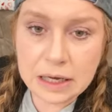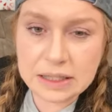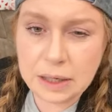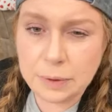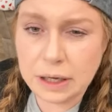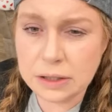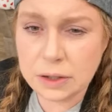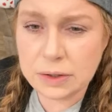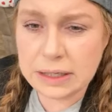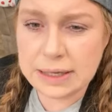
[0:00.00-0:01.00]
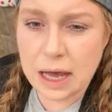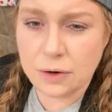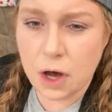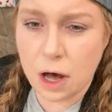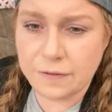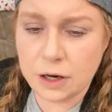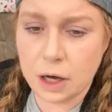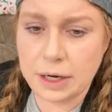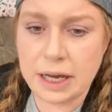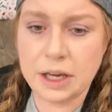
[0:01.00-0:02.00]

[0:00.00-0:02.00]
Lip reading: Is anyone else losing sound off and on?